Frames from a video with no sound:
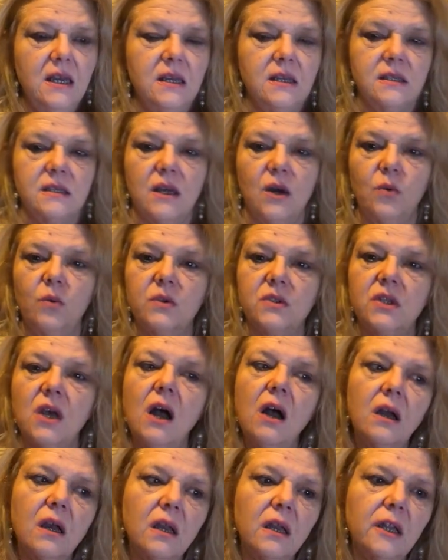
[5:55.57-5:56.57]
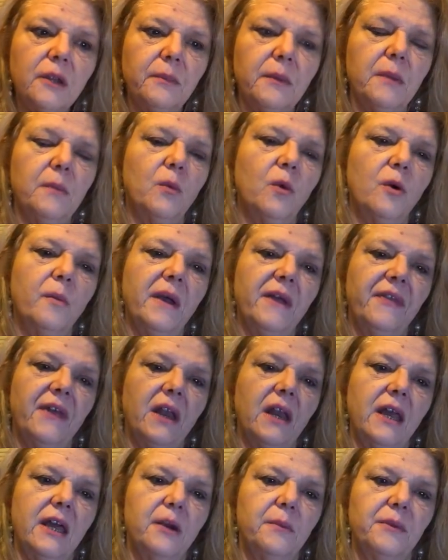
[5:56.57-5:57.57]
So we'll talk a little bit more about
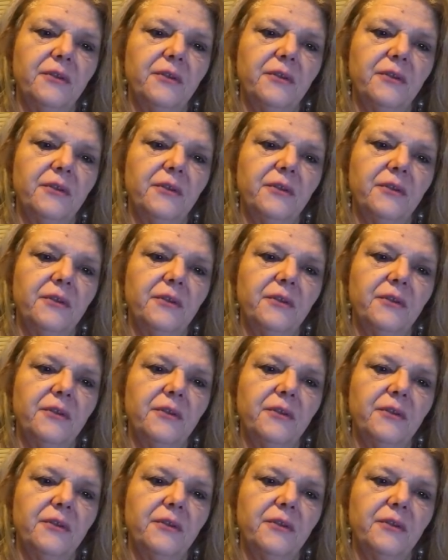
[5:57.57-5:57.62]
that later.